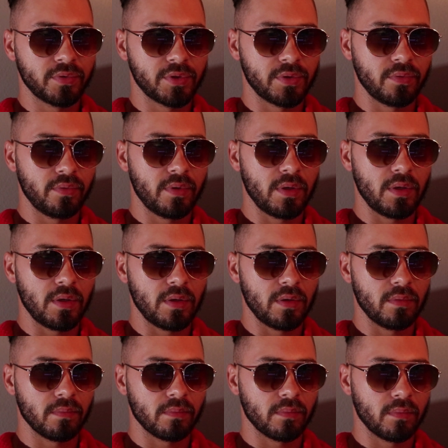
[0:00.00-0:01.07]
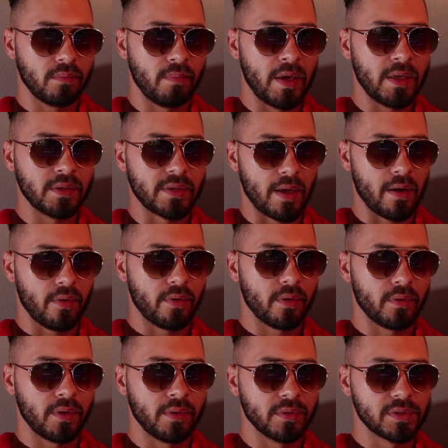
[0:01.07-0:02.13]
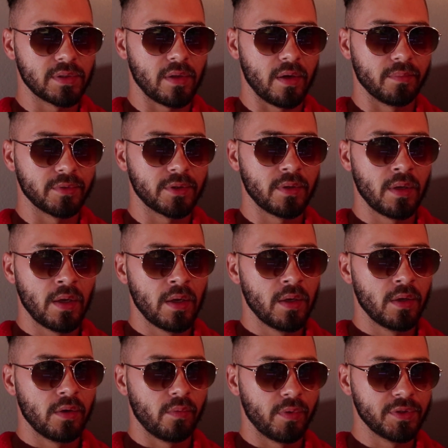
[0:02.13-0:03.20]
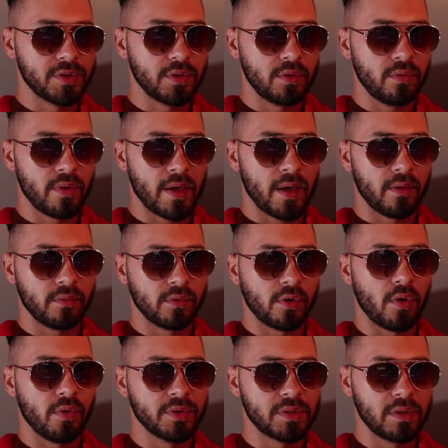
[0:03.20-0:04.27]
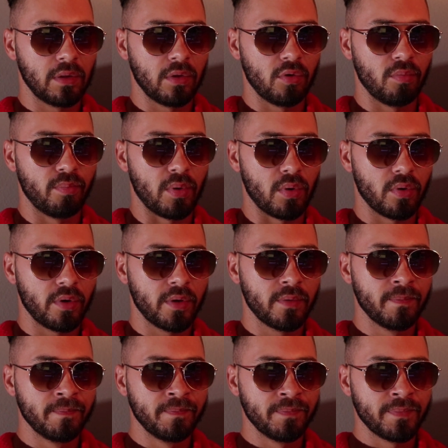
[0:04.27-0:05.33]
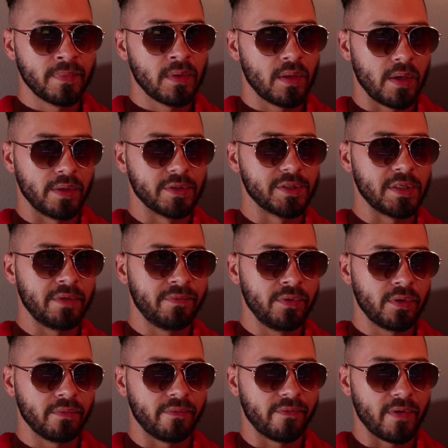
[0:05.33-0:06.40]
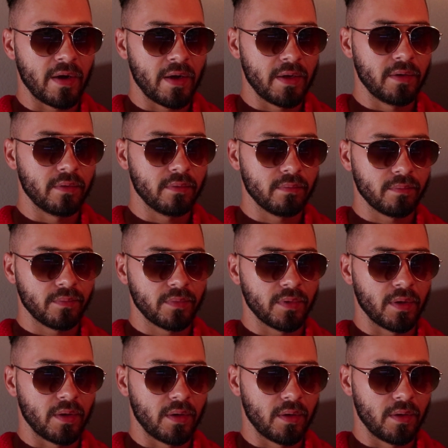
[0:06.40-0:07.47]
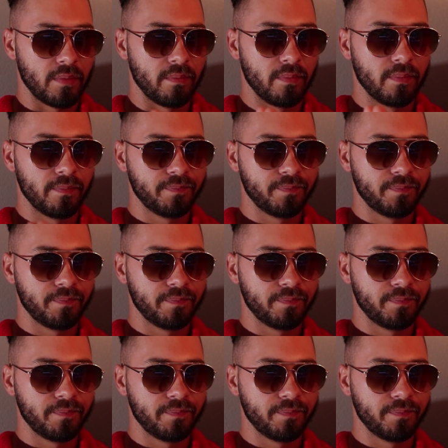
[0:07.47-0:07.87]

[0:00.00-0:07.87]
to the main tower in the slums. Once you do that, go onto the little board and see if you can find the